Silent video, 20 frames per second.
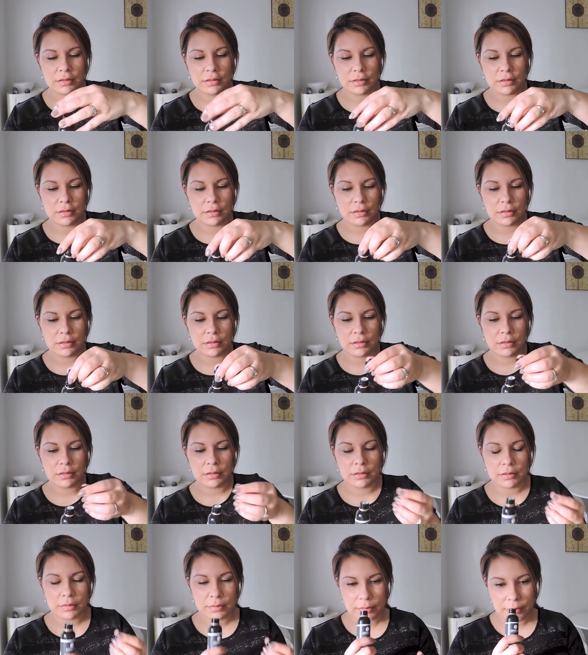
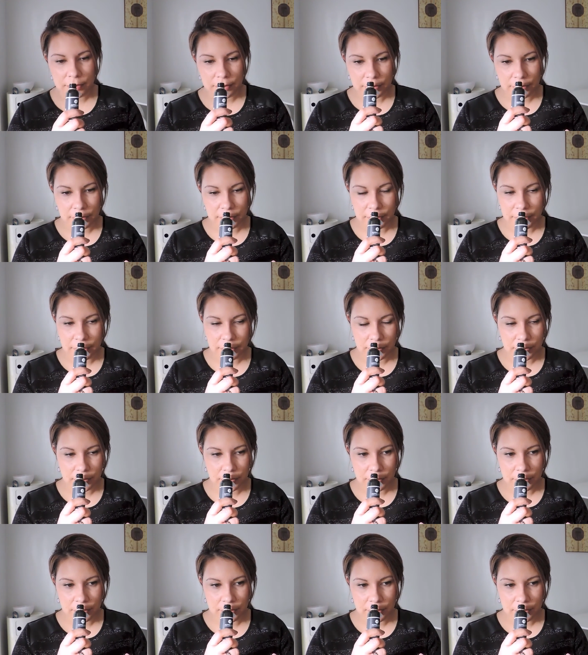Nobody speaks.